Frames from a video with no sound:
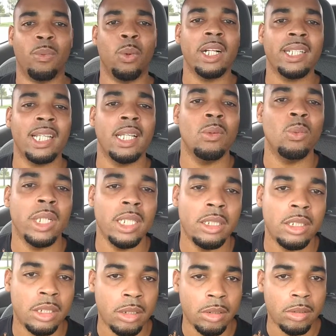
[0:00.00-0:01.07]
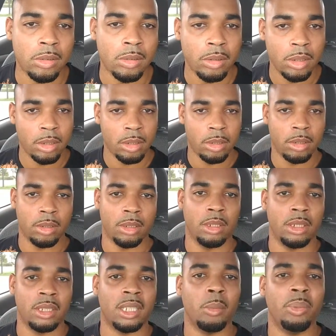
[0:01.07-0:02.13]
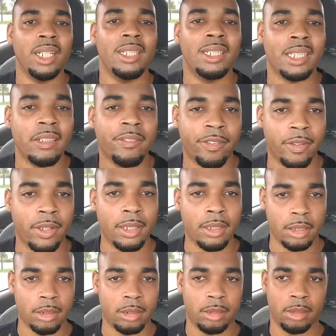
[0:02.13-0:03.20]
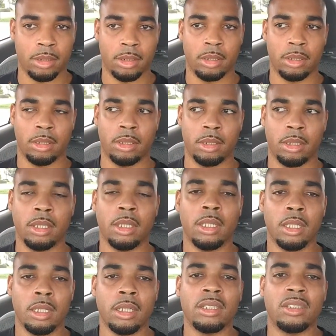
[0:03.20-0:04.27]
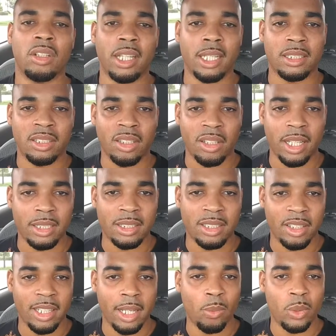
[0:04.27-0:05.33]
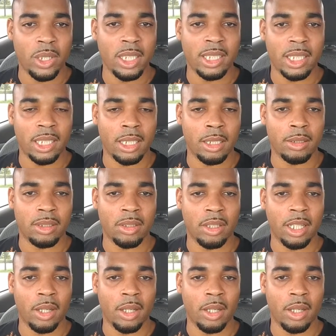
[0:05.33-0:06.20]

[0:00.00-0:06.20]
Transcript: what can we do to be different, so that we can